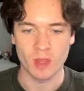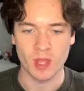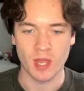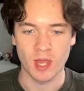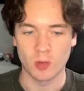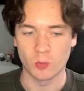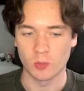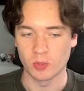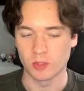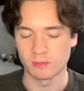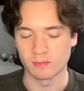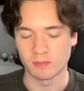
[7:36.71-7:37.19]

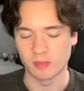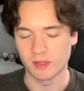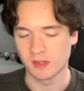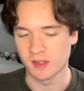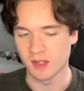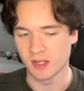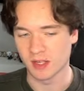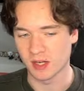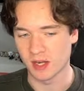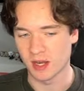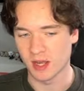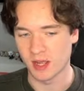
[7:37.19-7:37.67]
I wouldn't be
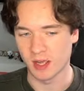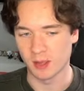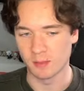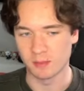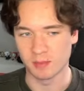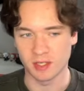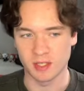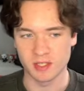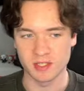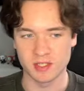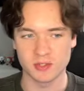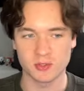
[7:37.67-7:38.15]
taking a hit
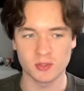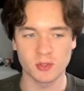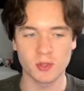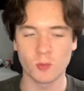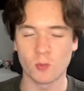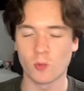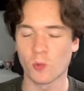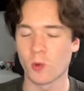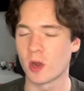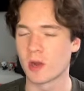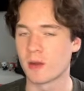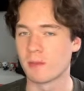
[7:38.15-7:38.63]
because it's only
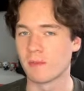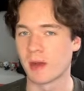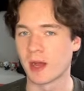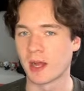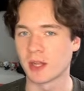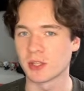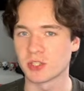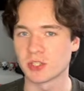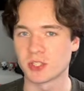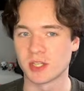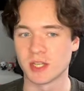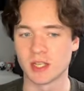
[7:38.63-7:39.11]
one
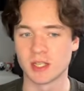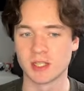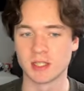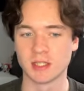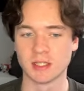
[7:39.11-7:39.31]
match day.